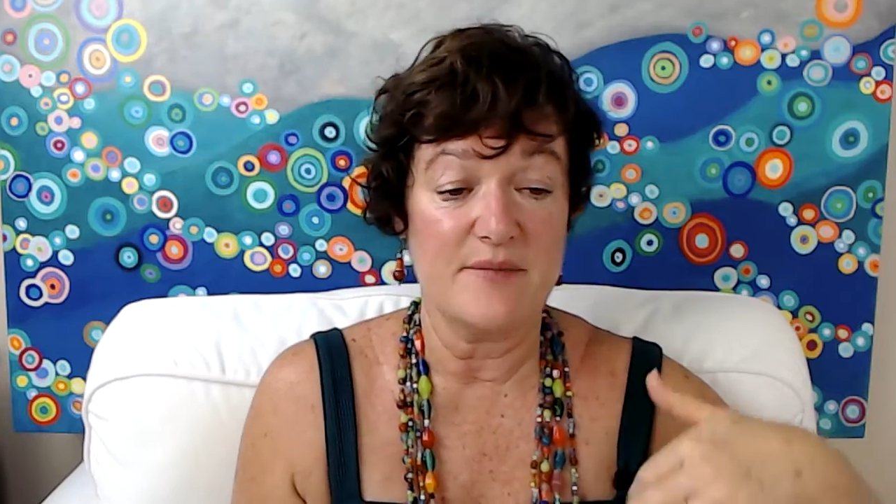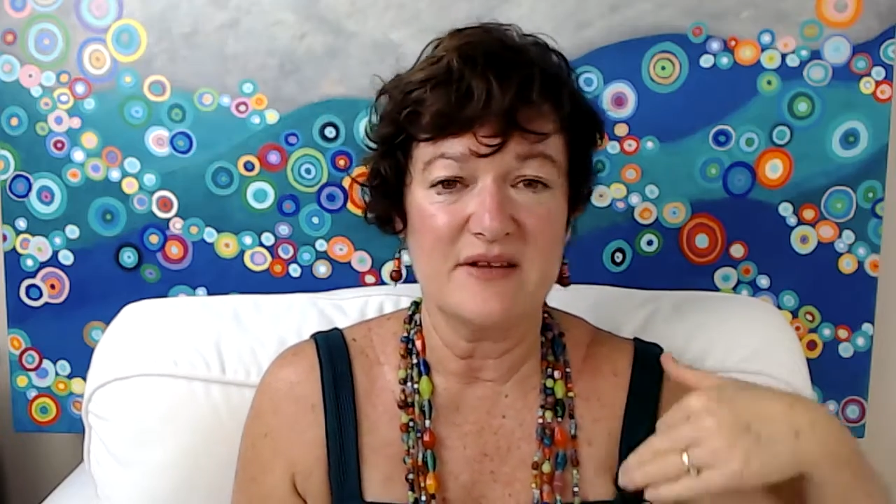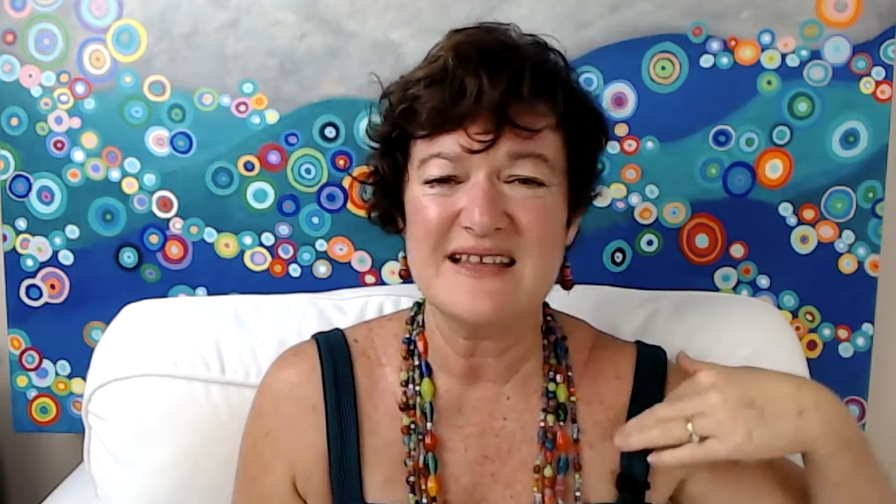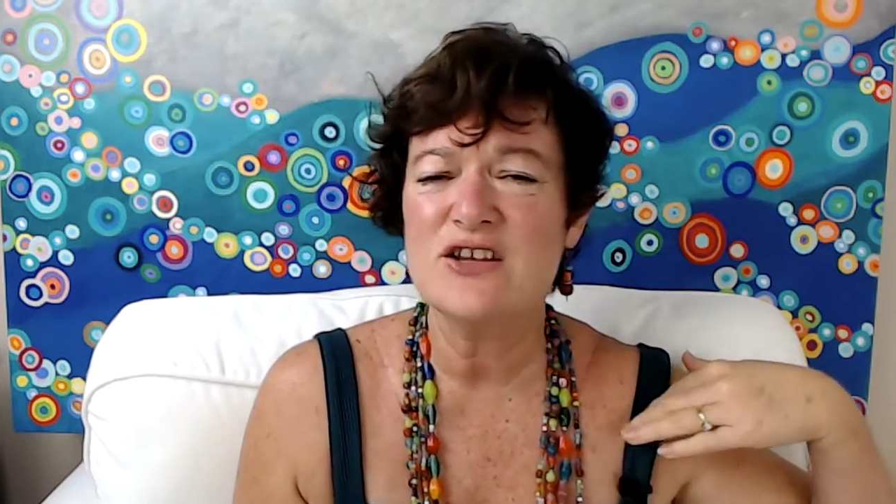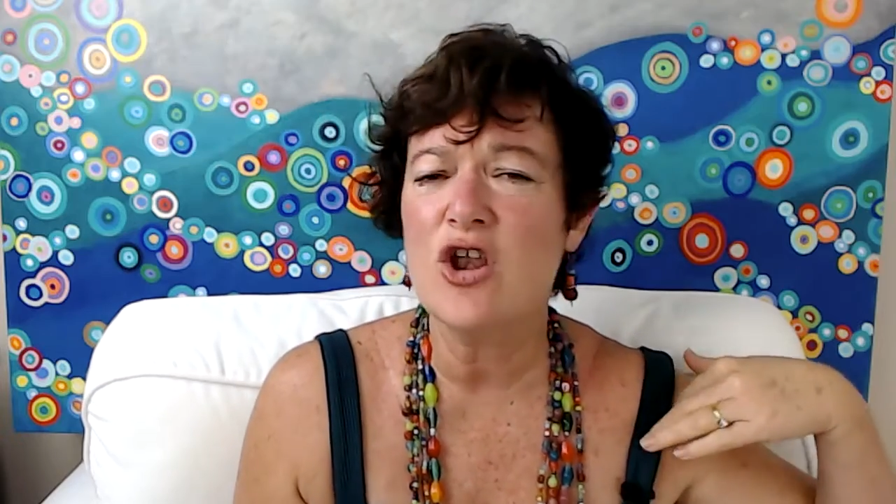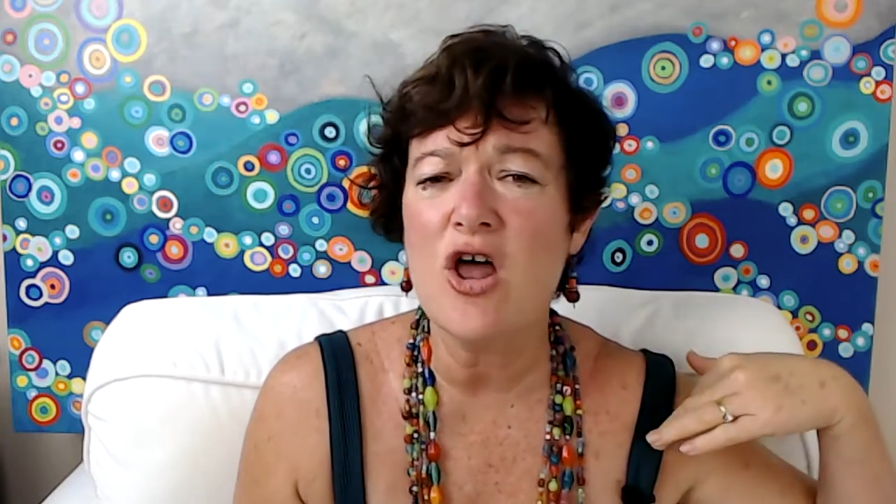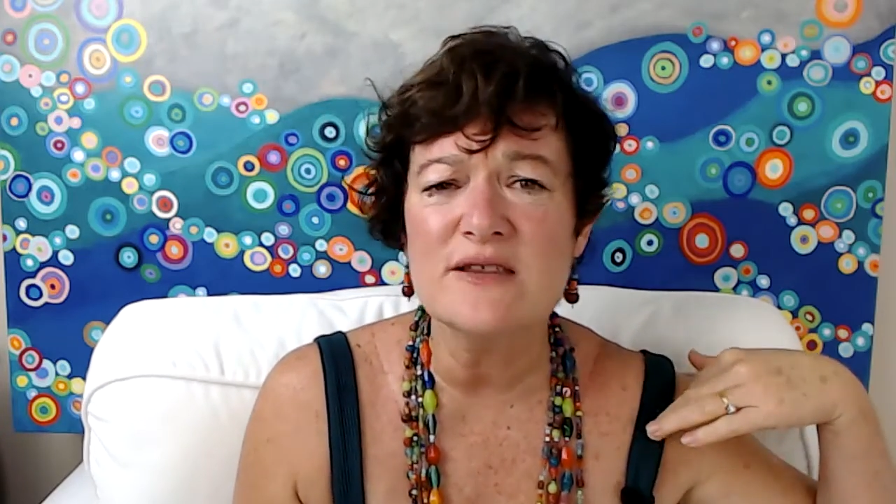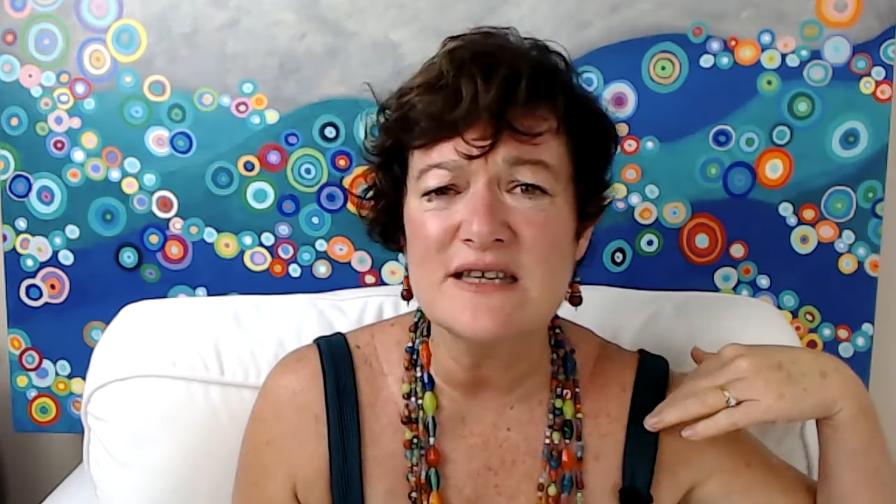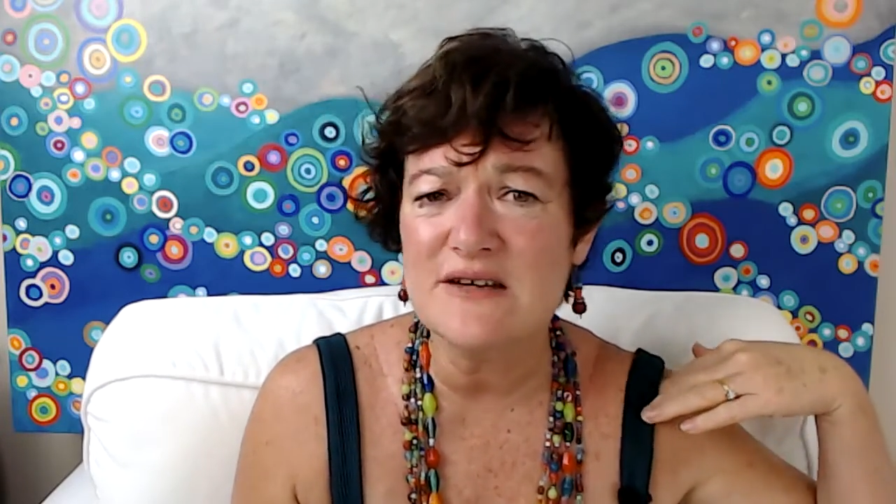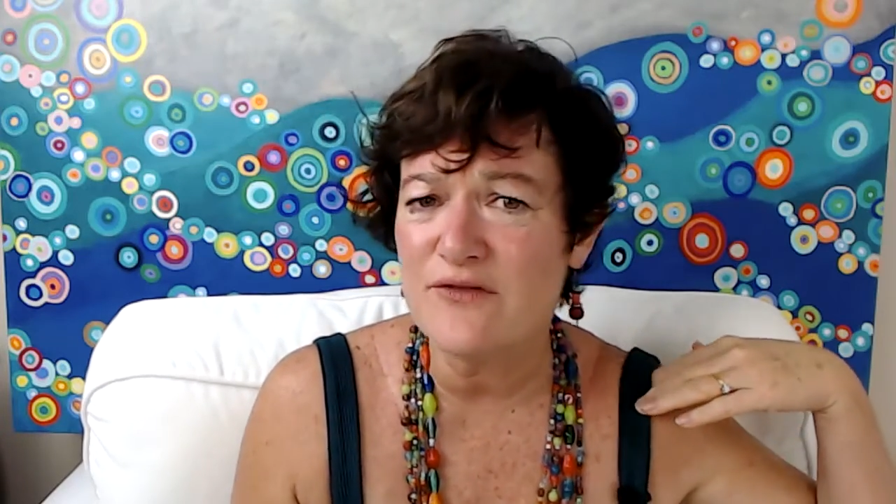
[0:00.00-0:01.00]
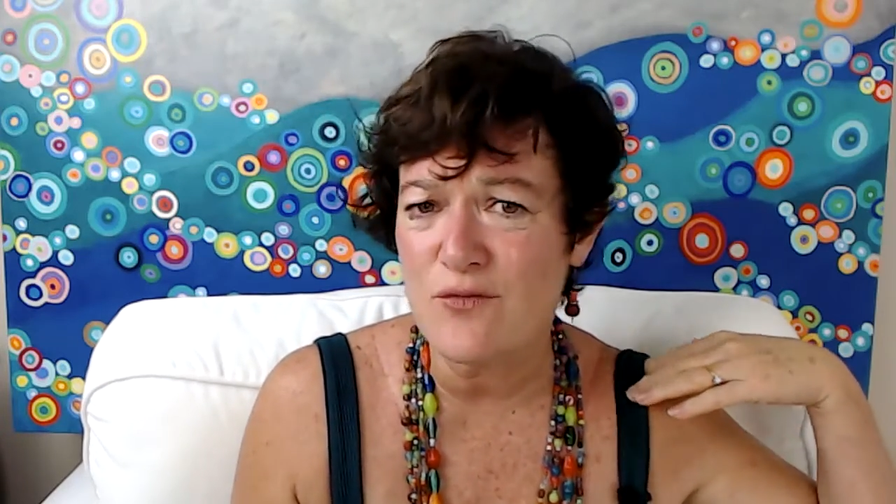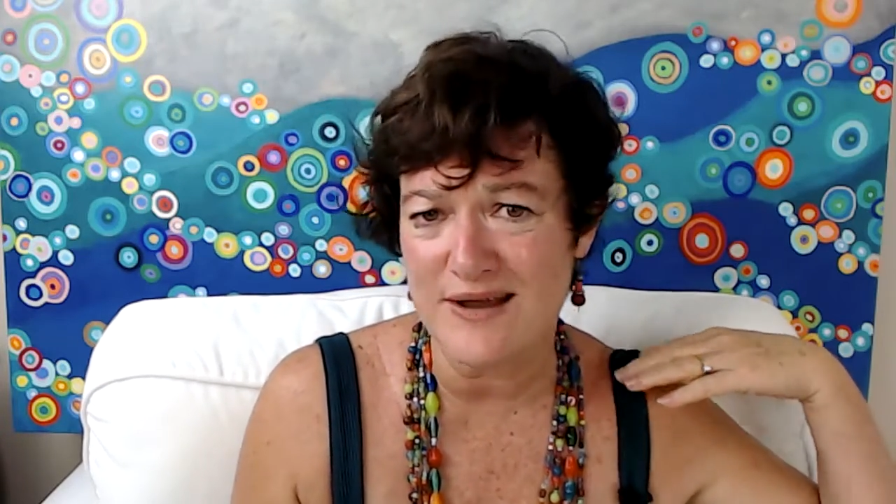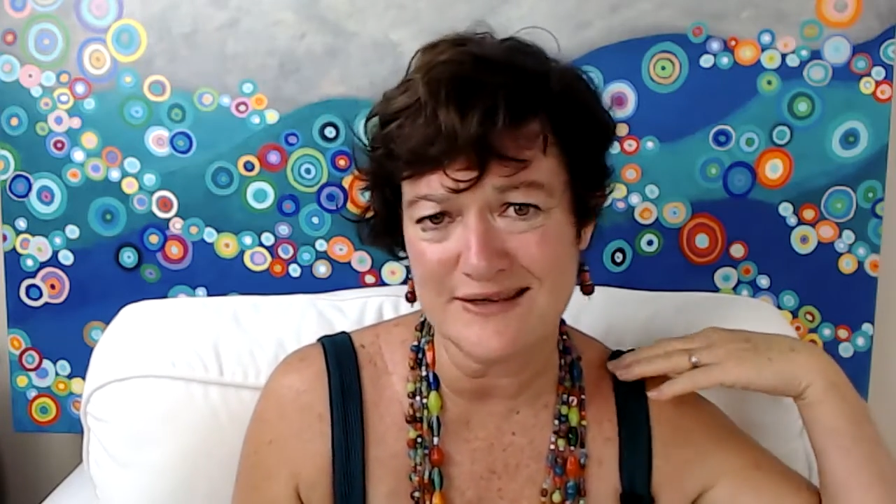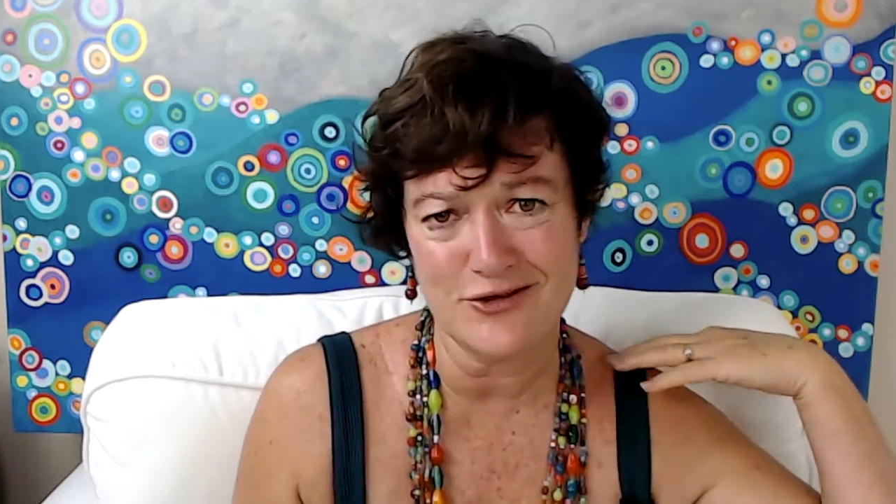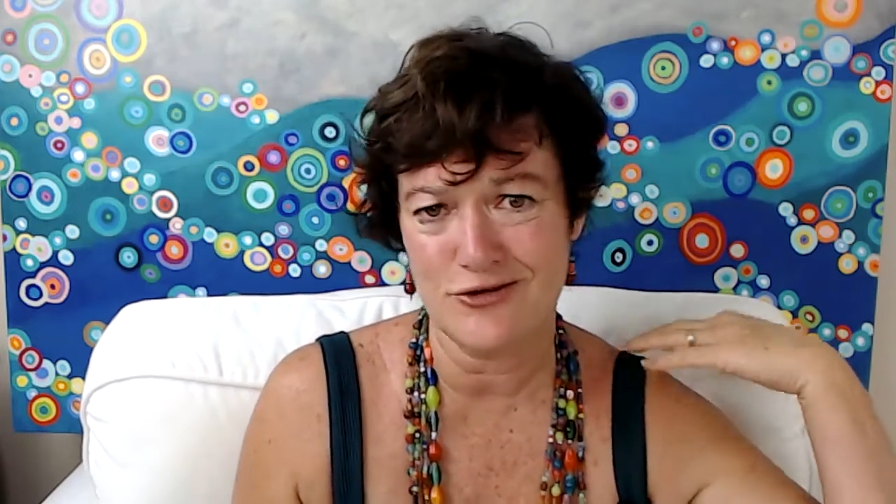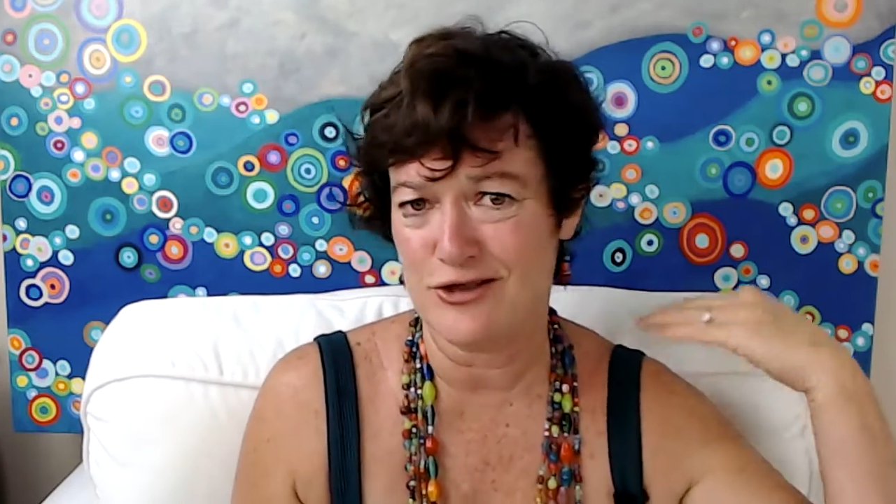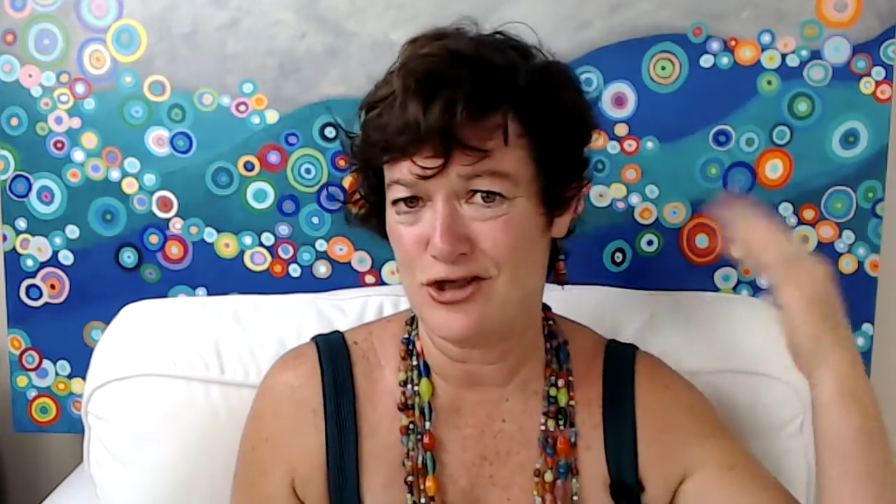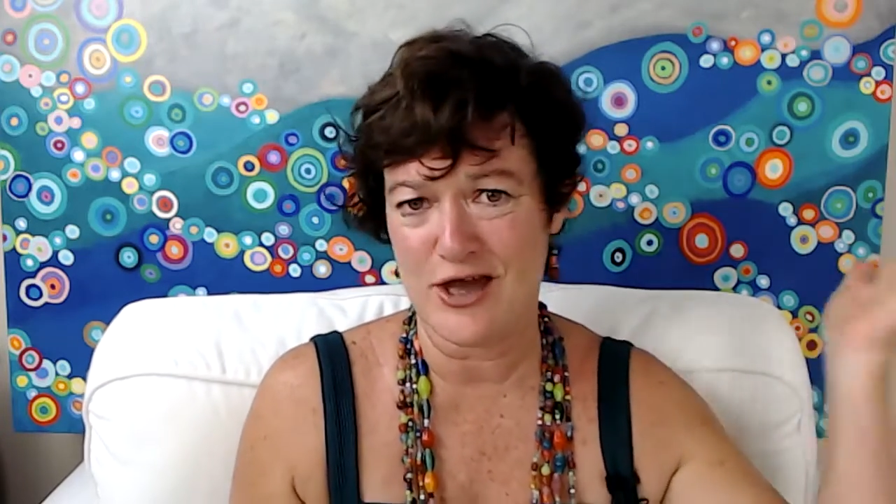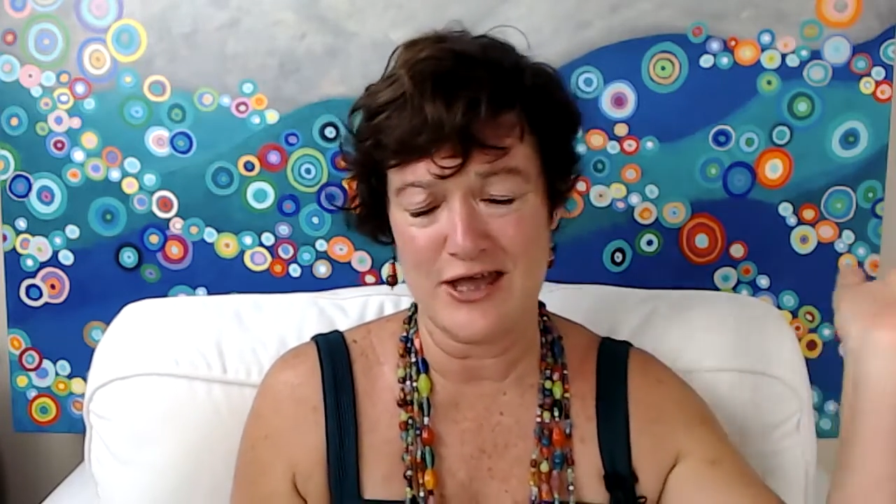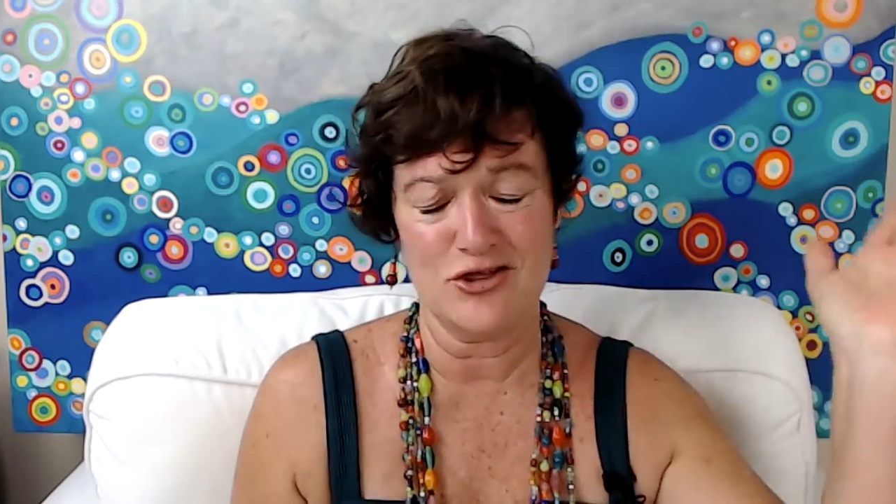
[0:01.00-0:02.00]
There's lots of different ways that you could
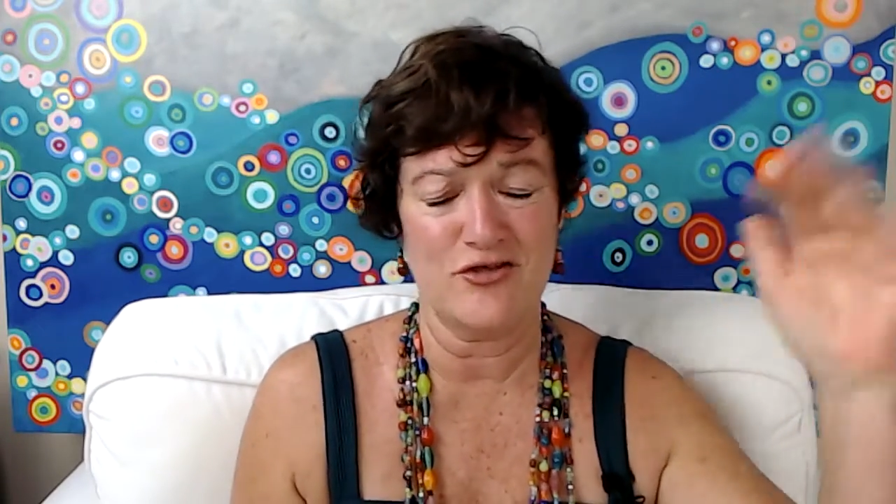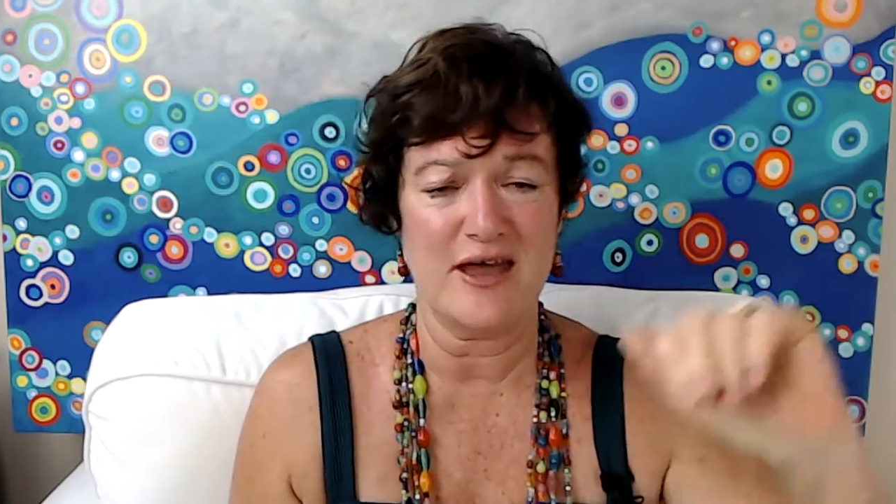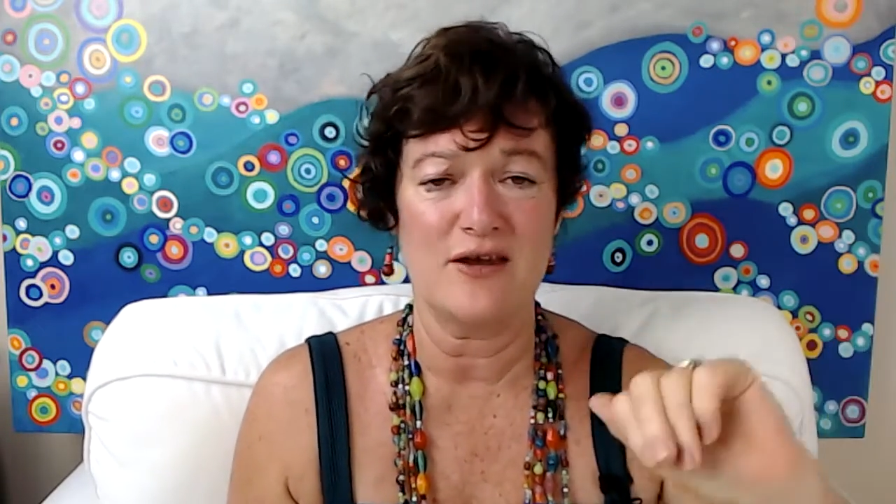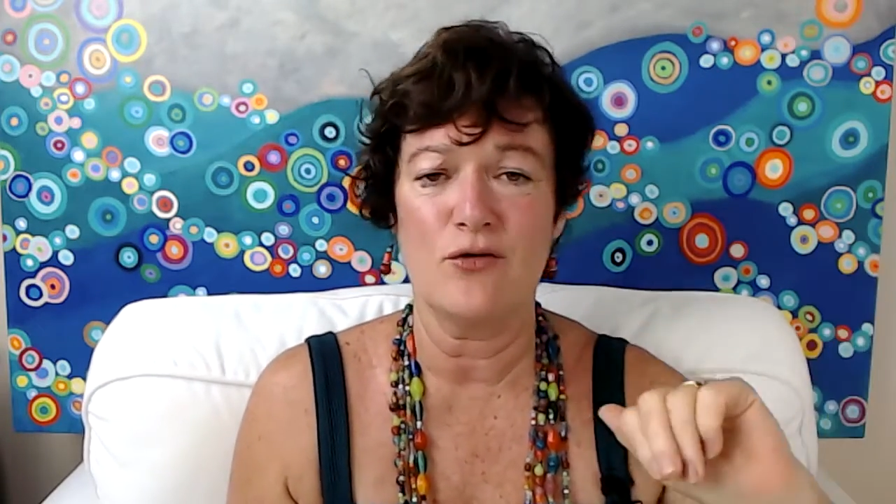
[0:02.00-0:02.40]
change that